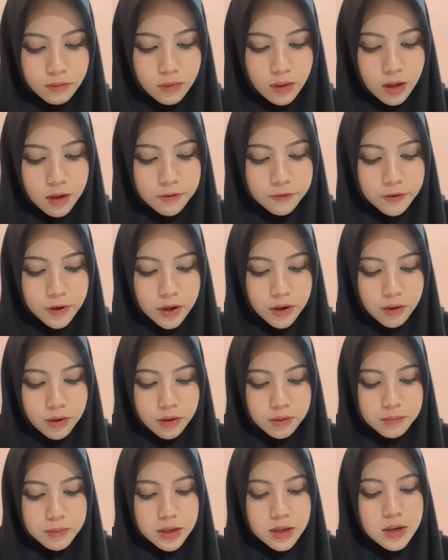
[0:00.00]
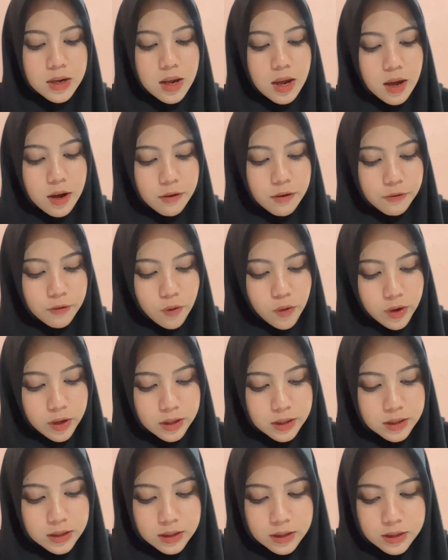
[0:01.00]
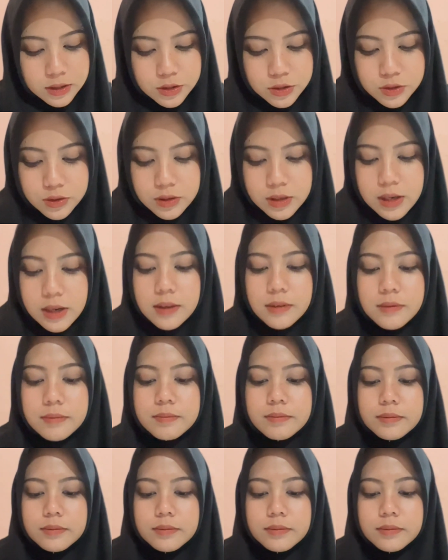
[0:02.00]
environment for the student.